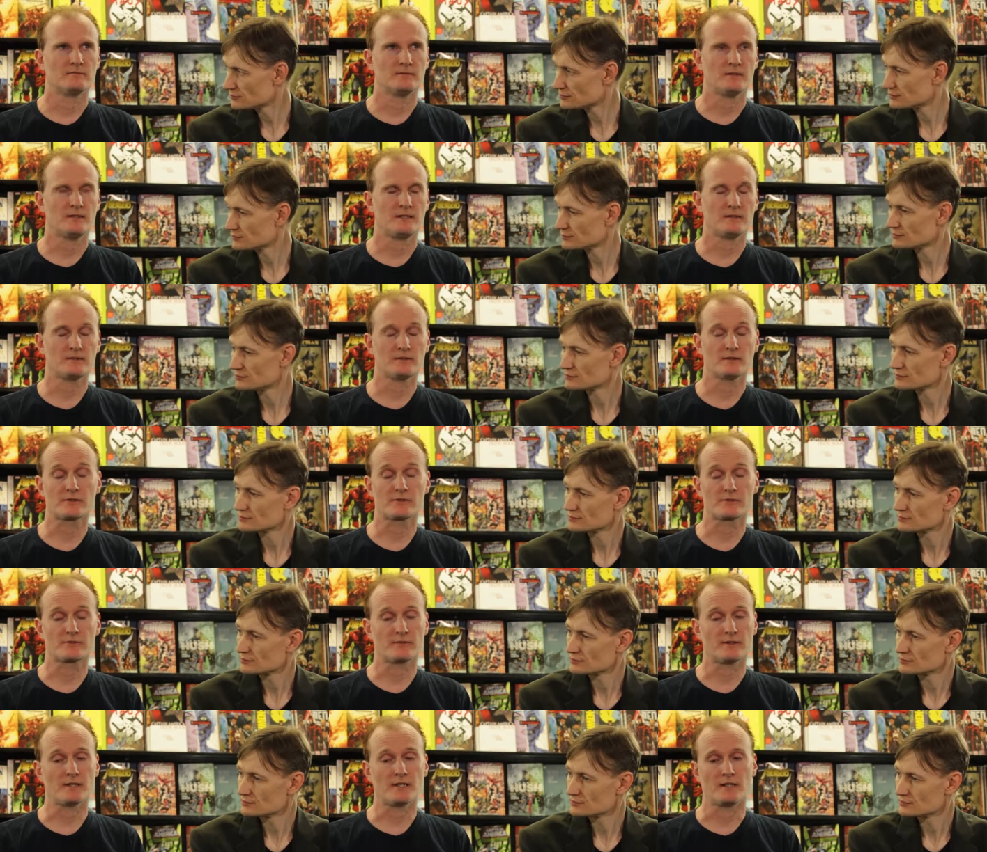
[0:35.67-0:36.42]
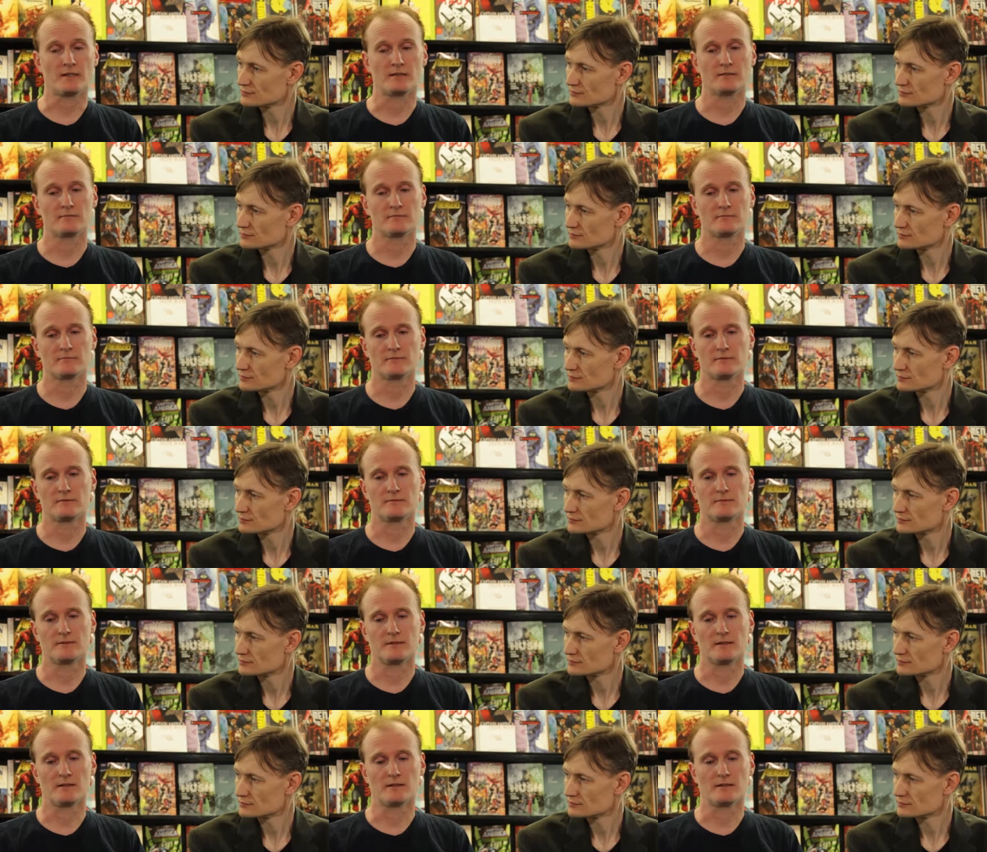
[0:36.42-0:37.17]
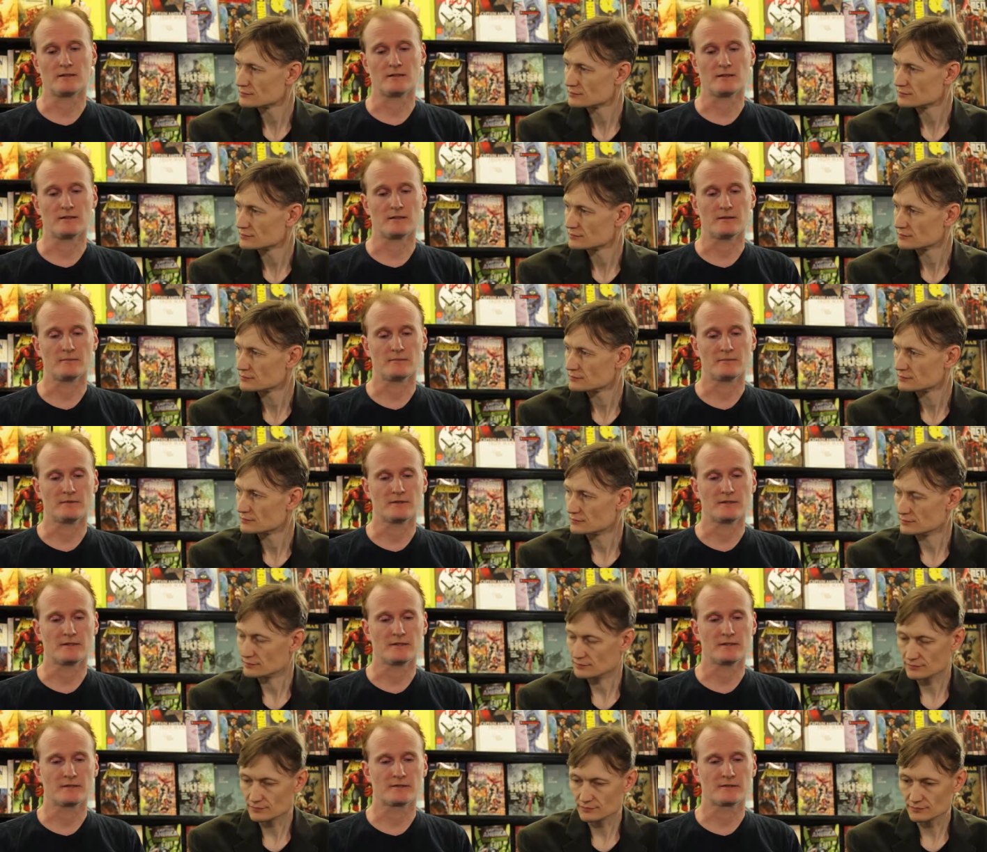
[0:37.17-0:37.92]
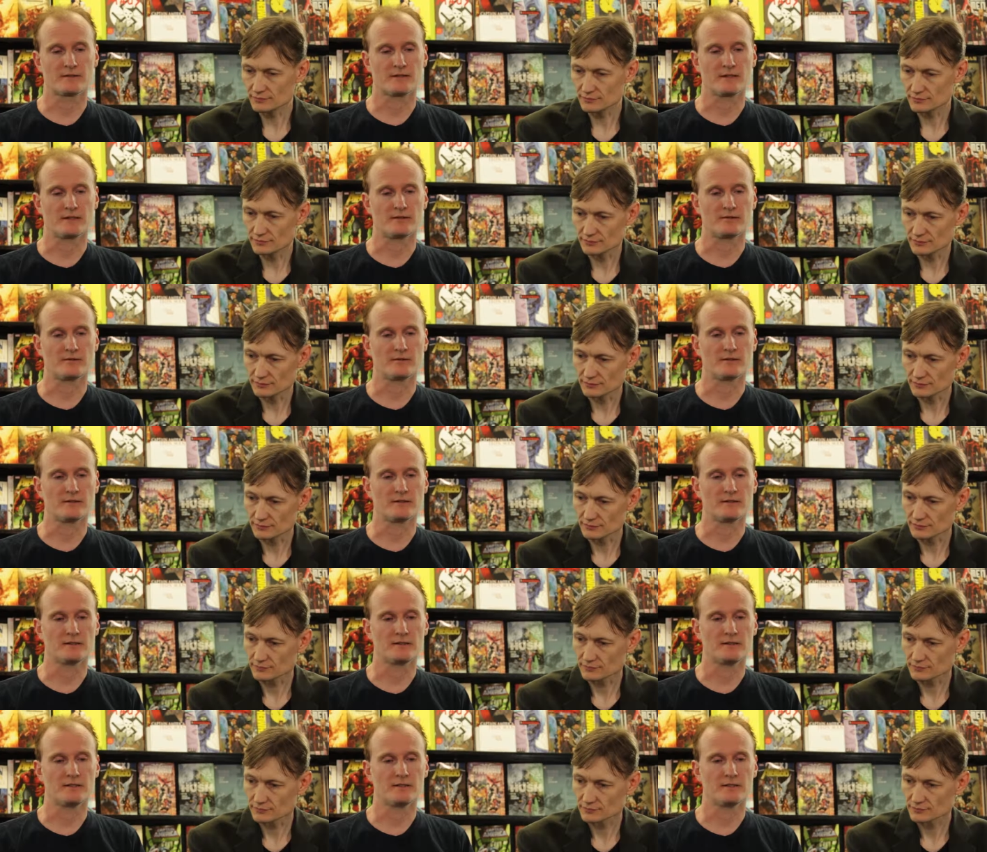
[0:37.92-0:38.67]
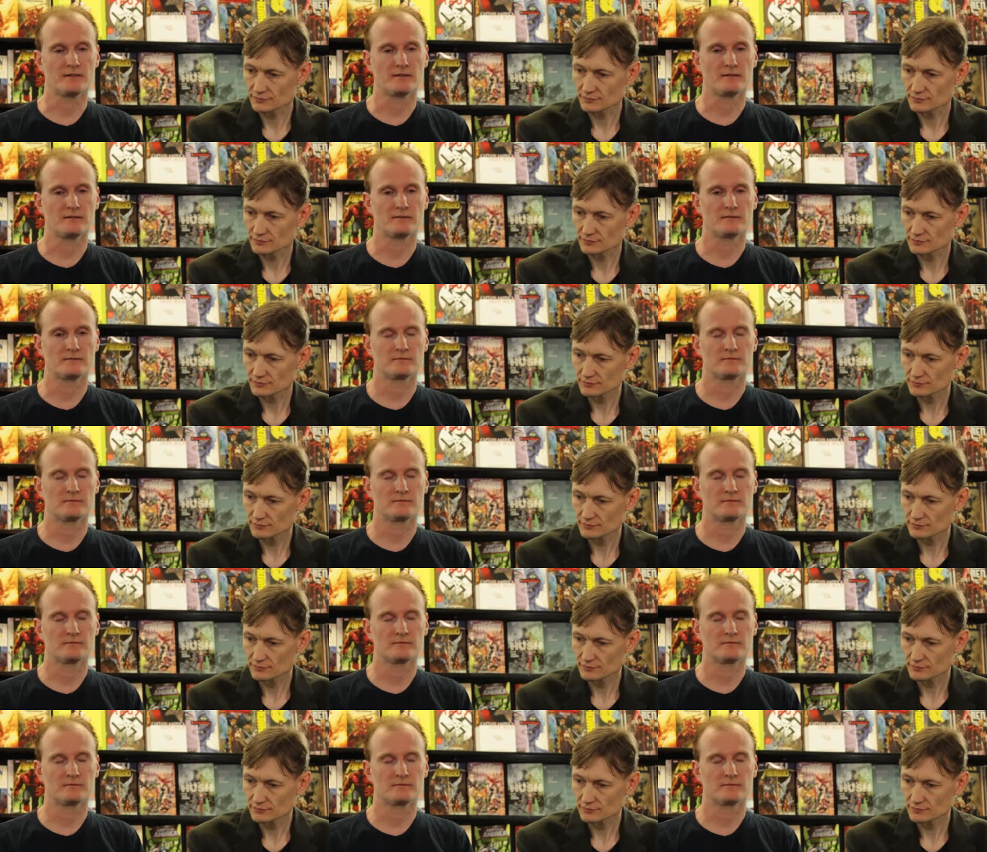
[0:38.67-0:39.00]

Speaker 1: it looks great. Mm -hmm. um, it's got a mm-hmm. really